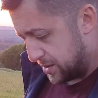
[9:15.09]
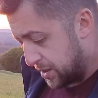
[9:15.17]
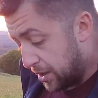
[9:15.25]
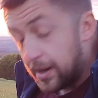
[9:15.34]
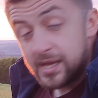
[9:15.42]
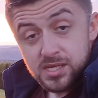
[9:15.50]

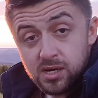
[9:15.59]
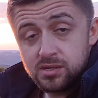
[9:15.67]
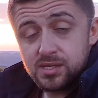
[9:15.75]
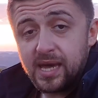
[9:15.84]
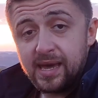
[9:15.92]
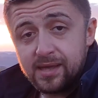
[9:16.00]
No, I
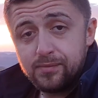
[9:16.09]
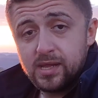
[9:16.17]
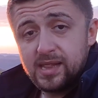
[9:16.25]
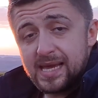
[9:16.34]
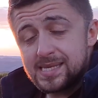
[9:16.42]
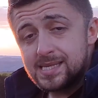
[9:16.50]
don't. I had
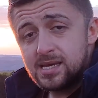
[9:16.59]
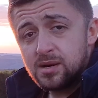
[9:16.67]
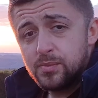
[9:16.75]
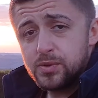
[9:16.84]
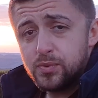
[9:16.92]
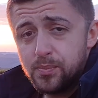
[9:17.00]
one last year,
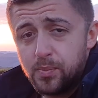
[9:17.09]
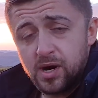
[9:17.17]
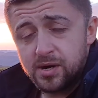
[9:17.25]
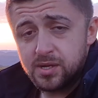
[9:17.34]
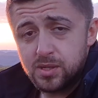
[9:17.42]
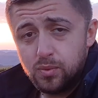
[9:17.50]
but we
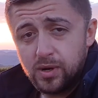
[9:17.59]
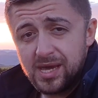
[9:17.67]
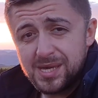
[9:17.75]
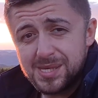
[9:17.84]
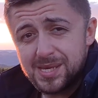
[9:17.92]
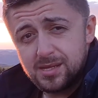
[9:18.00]
parted
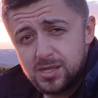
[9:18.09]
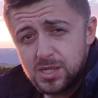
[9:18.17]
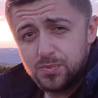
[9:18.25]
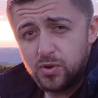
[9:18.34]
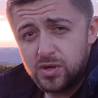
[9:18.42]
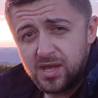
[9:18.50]
ways. And at this
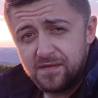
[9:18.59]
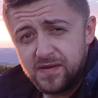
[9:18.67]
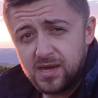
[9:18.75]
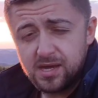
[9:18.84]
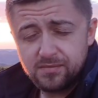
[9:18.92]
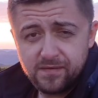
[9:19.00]
point, I
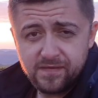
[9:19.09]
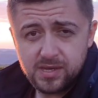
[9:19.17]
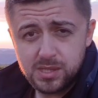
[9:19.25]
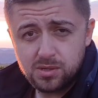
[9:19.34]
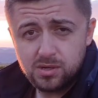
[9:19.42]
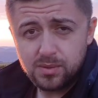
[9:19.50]
think everything
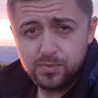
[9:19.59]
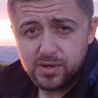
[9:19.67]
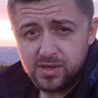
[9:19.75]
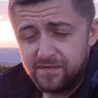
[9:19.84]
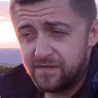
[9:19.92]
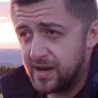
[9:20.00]
is going
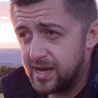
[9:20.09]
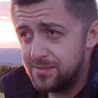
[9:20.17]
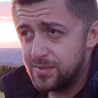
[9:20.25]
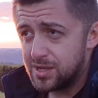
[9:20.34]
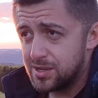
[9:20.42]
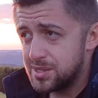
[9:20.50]
pretty fine,
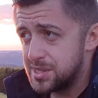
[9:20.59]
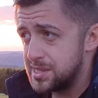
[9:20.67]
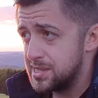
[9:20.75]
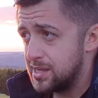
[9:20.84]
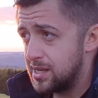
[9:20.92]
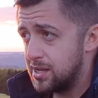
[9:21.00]

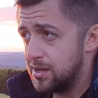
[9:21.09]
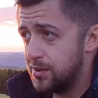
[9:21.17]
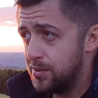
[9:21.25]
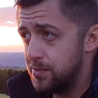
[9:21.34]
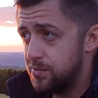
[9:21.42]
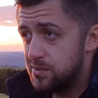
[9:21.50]
because
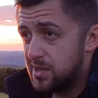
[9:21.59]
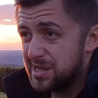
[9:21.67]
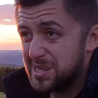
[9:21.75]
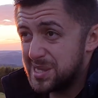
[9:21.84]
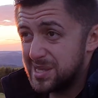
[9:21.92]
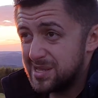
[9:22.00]

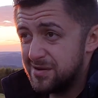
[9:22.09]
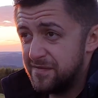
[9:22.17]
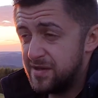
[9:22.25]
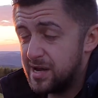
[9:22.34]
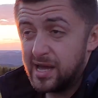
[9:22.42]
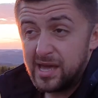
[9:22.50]
not a single...
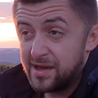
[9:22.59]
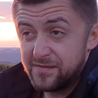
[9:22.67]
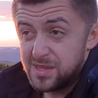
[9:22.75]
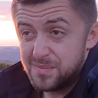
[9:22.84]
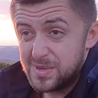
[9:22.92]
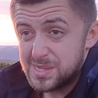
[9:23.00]
I
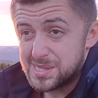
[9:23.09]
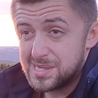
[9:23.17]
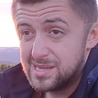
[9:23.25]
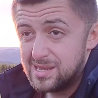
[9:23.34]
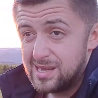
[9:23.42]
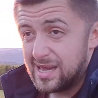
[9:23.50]
haven't
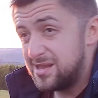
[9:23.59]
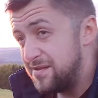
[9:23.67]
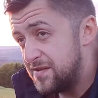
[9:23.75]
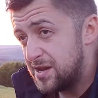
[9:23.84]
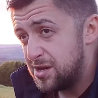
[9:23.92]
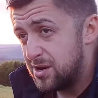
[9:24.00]
missed any
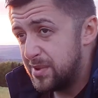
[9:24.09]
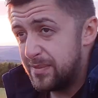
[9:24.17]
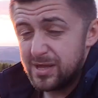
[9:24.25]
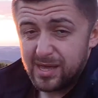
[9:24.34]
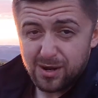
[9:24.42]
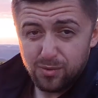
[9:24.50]
video,
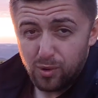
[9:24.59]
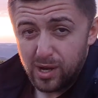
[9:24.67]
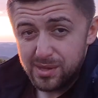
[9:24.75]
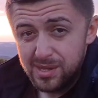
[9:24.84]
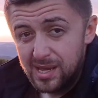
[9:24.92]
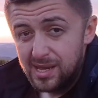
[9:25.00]
maybe like
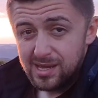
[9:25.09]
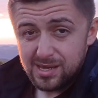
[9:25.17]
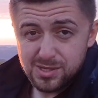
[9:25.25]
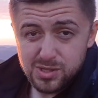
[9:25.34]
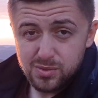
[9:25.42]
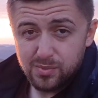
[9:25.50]
one
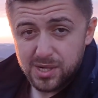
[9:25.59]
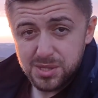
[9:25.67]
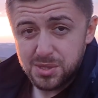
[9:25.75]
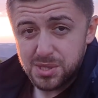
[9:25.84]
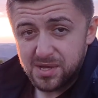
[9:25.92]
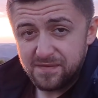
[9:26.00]
in 2
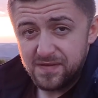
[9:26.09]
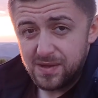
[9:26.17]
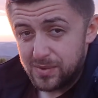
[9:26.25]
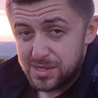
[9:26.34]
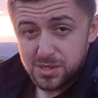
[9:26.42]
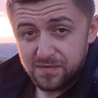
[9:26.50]
months or something.
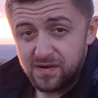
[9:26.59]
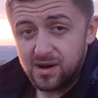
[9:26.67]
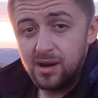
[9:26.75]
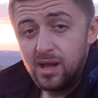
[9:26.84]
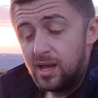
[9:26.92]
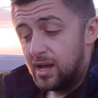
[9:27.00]
But so
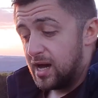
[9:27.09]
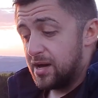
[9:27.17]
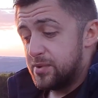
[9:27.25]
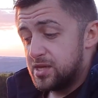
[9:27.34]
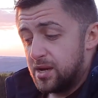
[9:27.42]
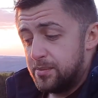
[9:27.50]
far,
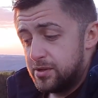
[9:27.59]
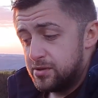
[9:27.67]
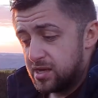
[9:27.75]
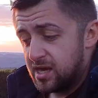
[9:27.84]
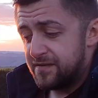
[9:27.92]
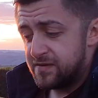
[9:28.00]
I've been
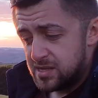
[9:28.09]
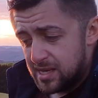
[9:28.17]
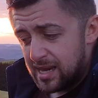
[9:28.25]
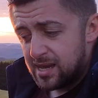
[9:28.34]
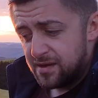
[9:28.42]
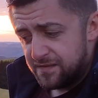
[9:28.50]
uploading every
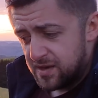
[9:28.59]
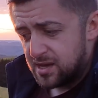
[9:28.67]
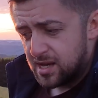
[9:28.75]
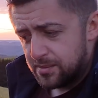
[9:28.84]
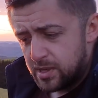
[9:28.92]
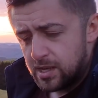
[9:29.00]
day, and I think
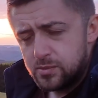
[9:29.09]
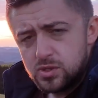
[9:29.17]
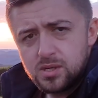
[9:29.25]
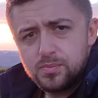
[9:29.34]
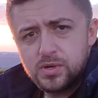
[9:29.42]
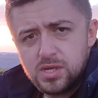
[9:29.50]
I'm
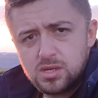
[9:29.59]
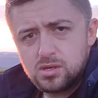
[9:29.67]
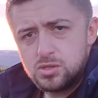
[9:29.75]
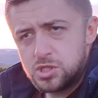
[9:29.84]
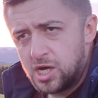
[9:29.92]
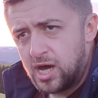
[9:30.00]
doing a pretty
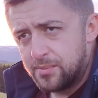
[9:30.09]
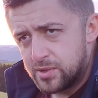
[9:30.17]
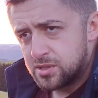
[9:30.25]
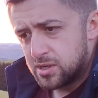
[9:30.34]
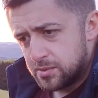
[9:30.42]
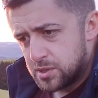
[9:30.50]
good job
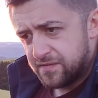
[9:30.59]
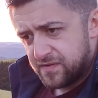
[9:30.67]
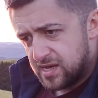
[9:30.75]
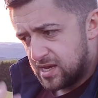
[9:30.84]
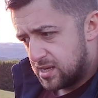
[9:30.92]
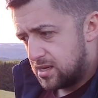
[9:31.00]
in terms of
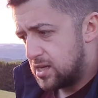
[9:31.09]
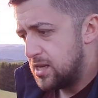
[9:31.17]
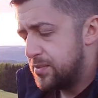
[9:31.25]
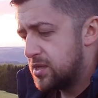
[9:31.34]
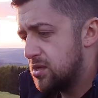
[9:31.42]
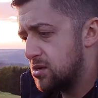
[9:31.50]

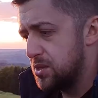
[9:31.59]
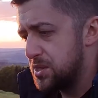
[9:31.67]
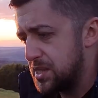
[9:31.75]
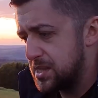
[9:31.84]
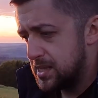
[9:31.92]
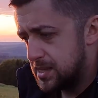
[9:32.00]
keeping the
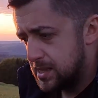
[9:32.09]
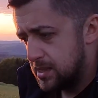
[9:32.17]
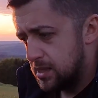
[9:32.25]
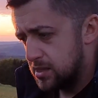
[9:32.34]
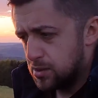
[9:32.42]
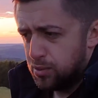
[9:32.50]
consistency.
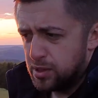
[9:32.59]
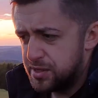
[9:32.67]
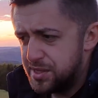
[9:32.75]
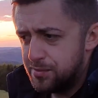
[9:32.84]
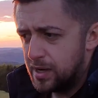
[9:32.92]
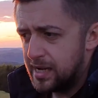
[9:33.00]
And
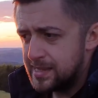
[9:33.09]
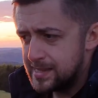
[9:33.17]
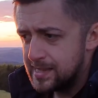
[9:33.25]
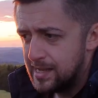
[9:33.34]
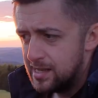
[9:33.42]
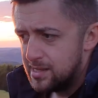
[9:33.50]

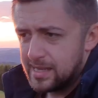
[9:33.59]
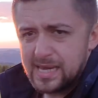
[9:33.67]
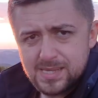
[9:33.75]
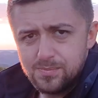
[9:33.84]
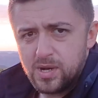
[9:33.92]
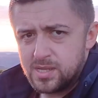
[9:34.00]
quality-wise,
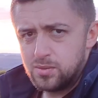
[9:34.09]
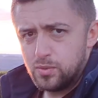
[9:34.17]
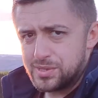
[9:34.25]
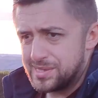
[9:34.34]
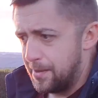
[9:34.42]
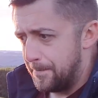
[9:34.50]
last month
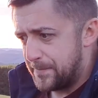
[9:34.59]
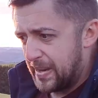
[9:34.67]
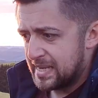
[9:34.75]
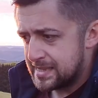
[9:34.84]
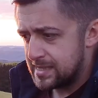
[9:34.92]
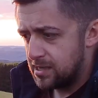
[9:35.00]
was the
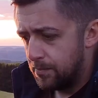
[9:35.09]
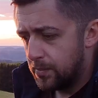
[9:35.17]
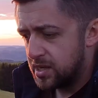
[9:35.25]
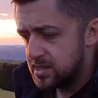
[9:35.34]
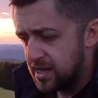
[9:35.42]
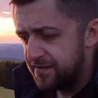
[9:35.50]
best
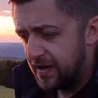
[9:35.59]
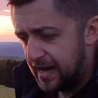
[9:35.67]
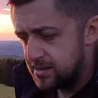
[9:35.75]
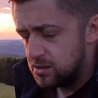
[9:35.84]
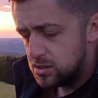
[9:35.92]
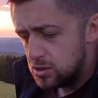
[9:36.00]
month I've
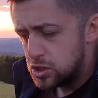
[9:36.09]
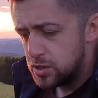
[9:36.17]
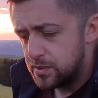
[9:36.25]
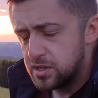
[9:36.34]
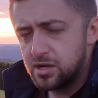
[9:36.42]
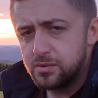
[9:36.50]
had on
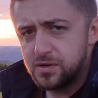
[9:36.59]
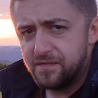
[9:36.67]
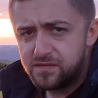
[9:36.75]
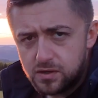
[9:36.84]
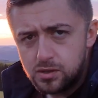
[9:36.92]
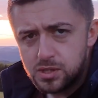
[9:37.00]
YouTube in terms of
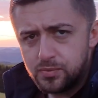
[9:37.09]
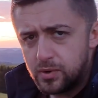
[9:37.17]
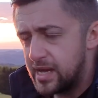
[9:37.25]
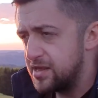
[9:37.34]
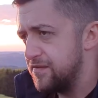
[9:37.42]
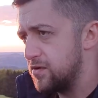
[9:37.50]
views.
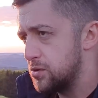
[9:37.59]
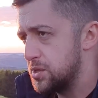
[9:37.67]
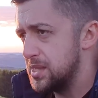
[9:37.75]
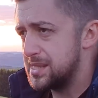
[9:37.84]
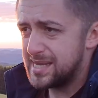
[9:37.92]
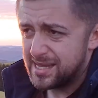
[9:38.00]
We had, of course,
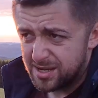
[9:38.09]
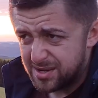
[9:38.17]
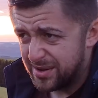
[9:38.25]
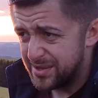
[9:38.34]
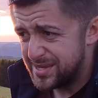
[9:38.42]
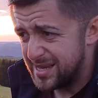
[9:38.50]
the Senna
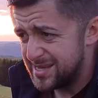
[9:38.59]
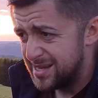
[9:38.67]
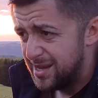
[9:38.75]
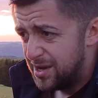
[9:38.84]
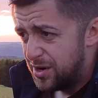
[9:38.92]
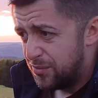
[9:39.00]
content.
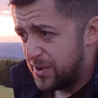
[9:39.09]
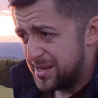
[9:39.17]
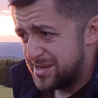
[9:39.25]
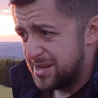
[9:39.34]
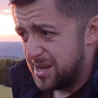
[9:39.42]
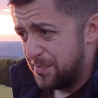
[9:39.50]
We
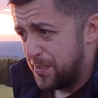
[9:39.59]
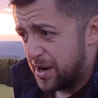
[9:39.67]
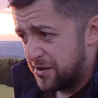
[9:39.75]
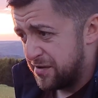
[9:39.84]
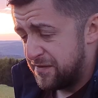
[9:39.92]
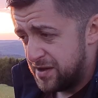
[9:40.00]
had the
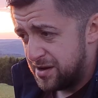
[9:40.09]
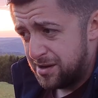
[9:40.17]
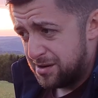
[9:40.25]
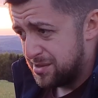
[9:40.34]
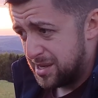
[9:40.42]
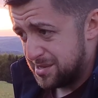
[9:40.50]
Abarth
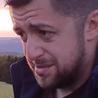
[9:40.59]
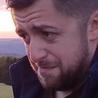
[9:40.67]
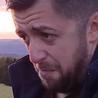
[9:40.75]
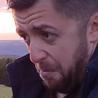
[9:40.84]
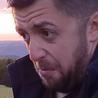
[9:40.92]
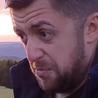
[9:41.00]
video that
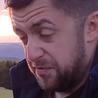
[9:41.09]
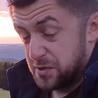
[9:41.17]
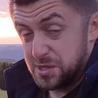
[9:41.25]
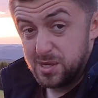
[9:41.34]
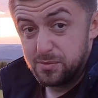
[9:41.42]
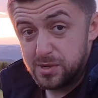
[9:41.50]
for
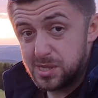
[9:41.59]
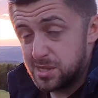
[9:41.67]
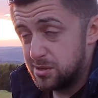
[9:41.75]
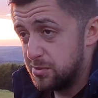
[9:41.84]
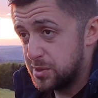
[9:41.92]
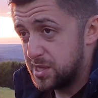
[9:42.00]
some reason
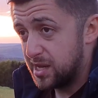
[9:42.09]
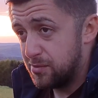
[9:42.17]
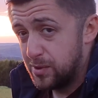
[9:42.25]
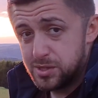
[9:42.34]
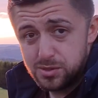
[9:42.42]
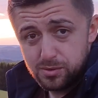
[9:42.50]
almost like
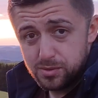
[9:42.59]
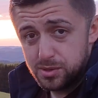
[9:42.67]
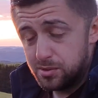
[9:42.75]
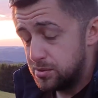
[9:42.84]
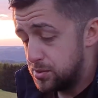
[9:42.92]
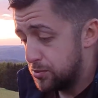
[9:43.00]
went
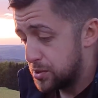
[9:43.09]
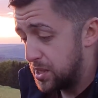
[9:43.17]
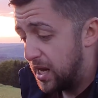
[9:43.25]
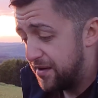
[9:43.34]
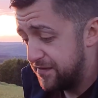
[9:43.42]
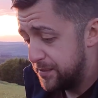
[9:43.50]
towards
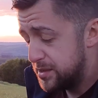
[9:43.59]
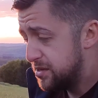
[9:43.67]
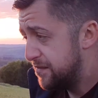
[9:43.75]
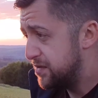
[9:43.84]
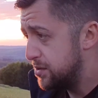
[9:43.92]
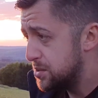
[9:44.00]

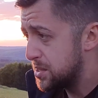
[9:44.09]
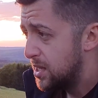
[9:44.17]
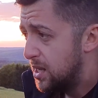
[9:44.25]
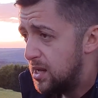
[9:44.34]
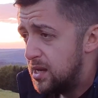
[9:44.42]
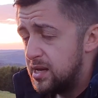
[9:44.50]
500,000 views,
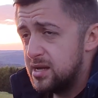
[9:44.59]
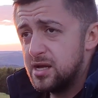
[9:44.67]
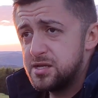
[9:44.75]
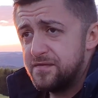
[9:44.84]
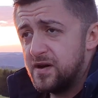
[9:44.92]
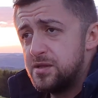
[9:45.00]
and a
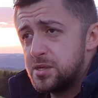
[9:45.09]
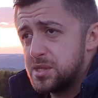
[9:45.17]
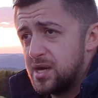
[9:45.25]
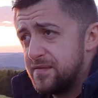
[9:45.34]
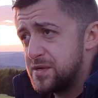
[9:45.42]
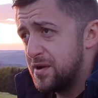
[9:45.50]
lot of other
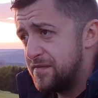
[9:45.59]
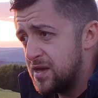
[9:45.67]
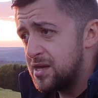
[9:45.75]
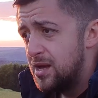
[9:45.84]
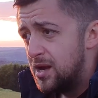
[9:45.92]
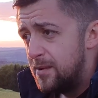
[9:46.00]
stuff. So I
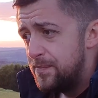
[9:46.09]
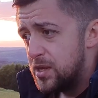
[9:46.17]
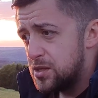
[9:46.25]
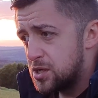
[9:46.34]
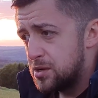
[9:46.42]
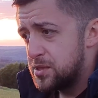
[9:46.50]
think
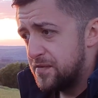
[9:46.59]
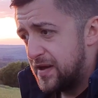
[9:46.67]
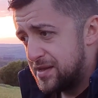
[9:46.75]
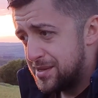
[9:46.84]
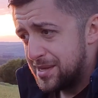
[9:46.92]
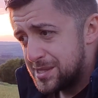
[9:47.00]
in terms of
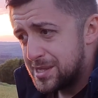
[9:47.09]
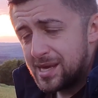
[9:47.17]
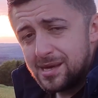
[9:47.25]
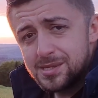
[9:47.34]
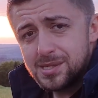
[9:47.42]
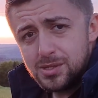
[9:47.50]
editing
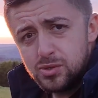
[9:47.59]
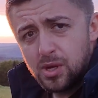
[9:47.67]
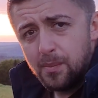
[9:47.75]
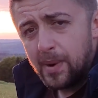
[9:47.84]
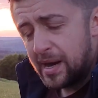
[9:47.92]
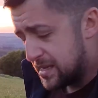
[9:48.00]
skills, you
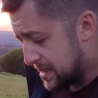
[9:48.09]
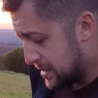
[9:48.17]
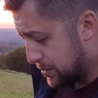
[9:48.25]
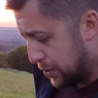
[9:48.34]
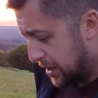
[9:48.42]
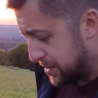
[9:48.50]
don't mind
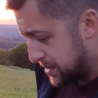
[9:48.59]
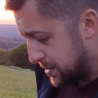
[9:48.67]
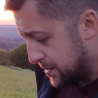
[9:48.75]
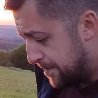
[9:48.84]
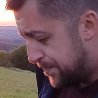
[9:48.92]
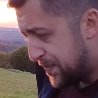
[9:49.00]
as well.
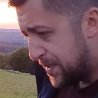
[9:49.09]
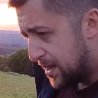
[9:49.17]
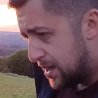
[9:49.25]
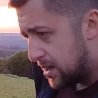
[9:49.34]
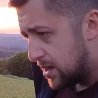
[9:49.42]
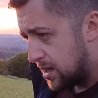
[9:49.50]
So
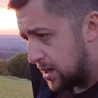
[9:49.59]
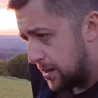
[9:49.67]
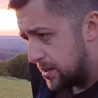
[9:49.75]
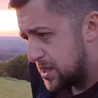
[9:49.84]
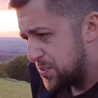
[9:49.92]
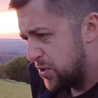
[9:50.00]

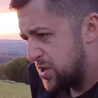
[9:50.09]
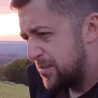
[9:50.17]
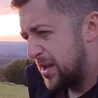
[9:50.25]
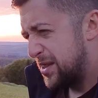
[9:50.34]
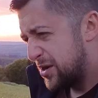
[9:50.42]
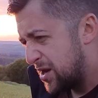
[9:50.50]
at this point, I'm
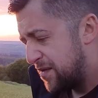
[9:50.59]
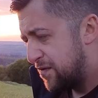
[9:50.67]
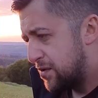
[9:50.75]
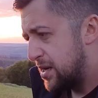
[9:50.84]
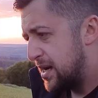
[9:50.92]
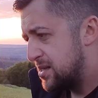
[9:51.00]
not looking
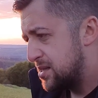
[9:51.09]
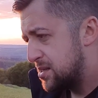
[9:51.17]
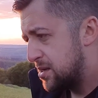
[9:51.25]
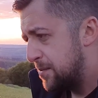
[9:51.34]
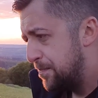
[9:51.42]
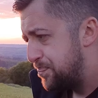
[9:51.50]
for an editor.